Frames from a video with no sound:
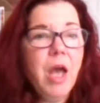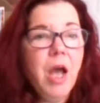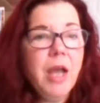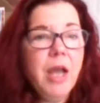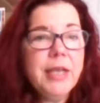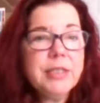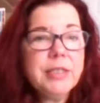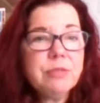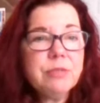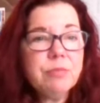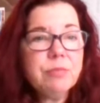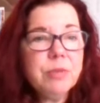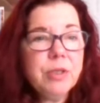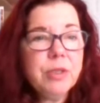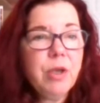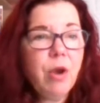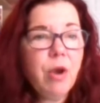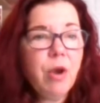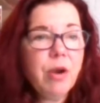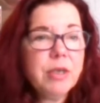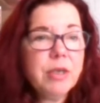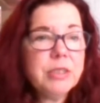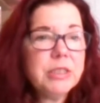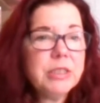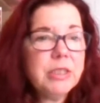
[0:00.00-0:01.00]
It's really
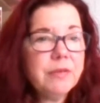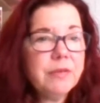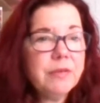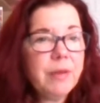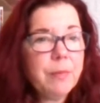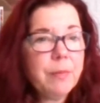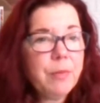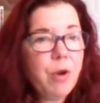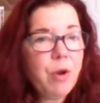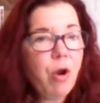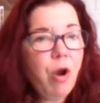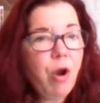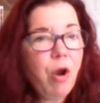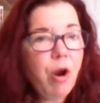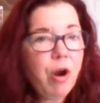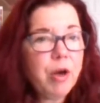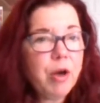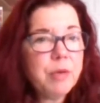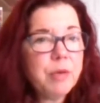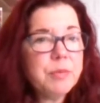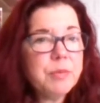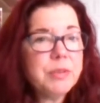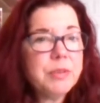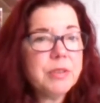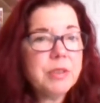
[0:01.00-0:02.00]
hard to give up
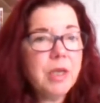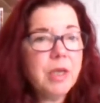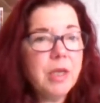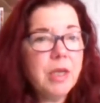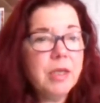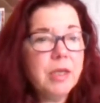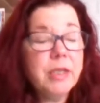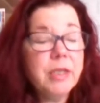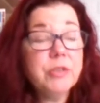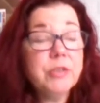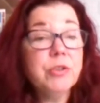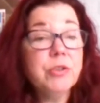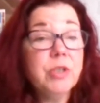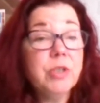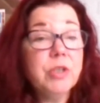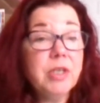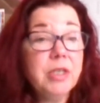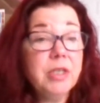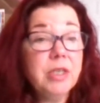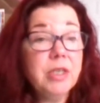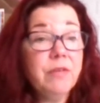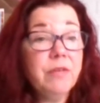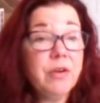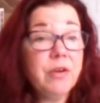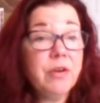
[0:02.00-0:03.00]
carbs unless you're going to
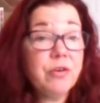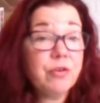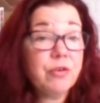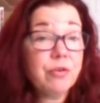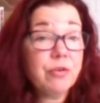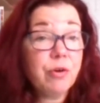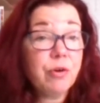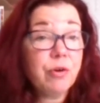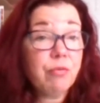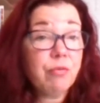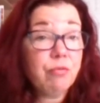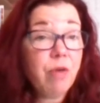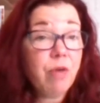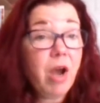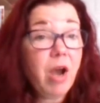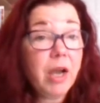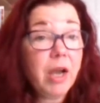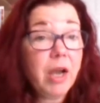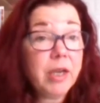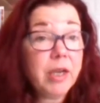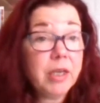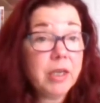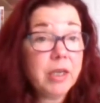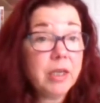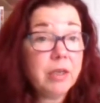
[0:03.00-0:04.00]
live under a
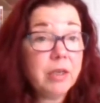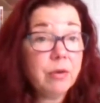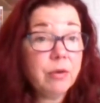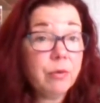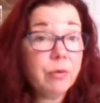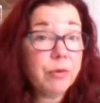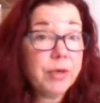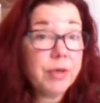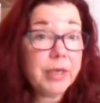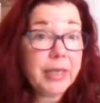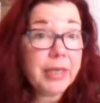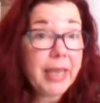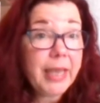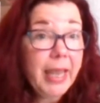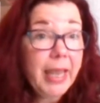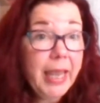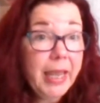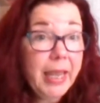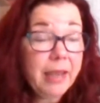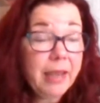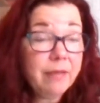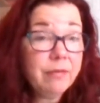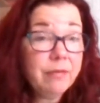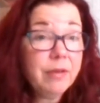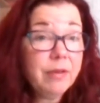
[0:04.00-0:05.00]
rock or in a
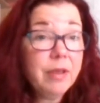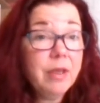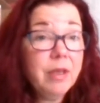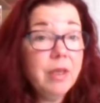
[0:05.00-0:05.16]
cave,